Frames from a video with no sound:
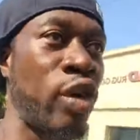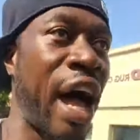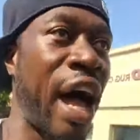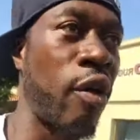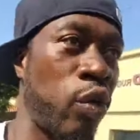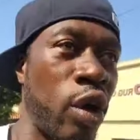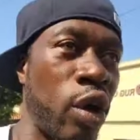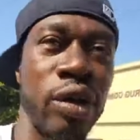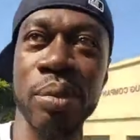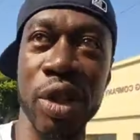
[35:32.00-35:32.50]

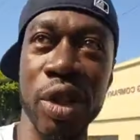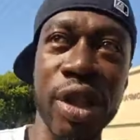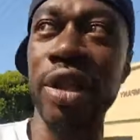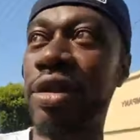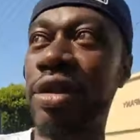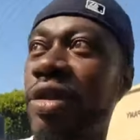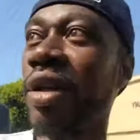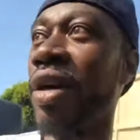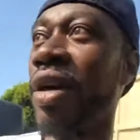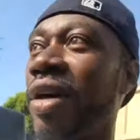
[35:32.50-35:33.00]
drive all them
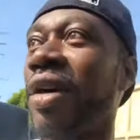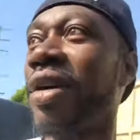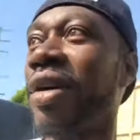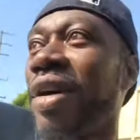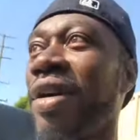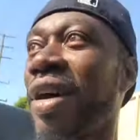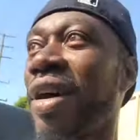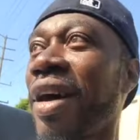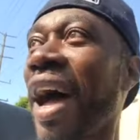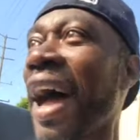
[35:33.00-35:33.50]
shits.
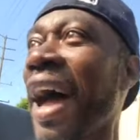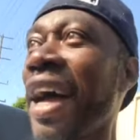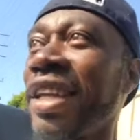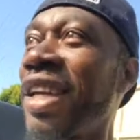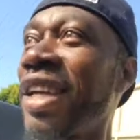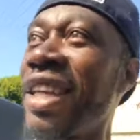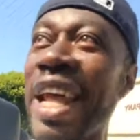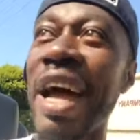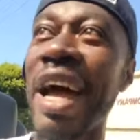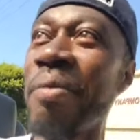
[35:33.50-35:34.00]
I
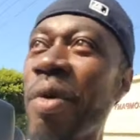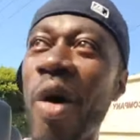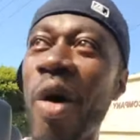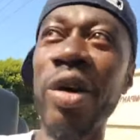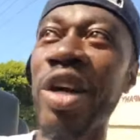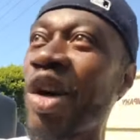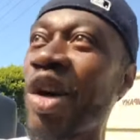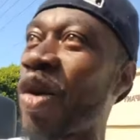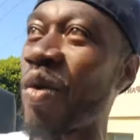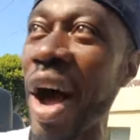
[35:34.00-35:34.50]
had the Lambo
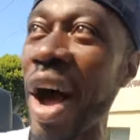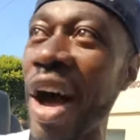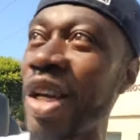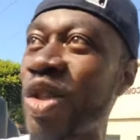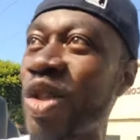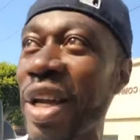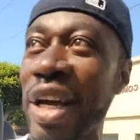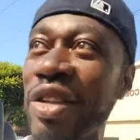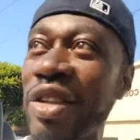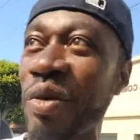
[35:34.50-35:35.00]
in the
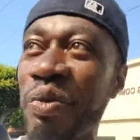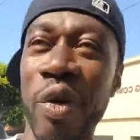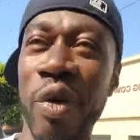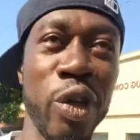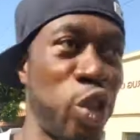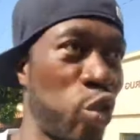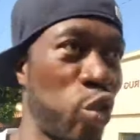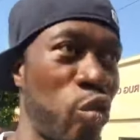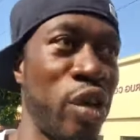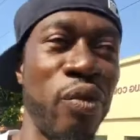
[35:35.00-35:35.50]
garage like the
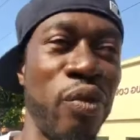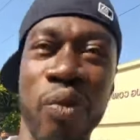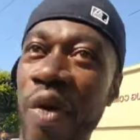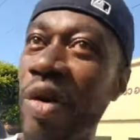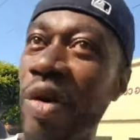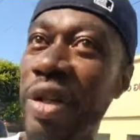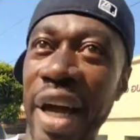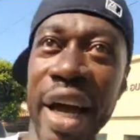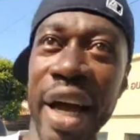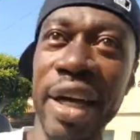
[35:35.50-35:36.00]
first
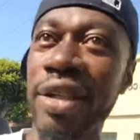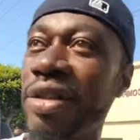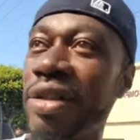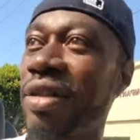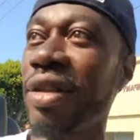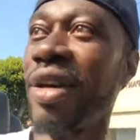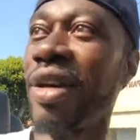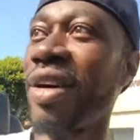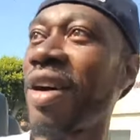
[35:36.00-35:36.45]
3-4 days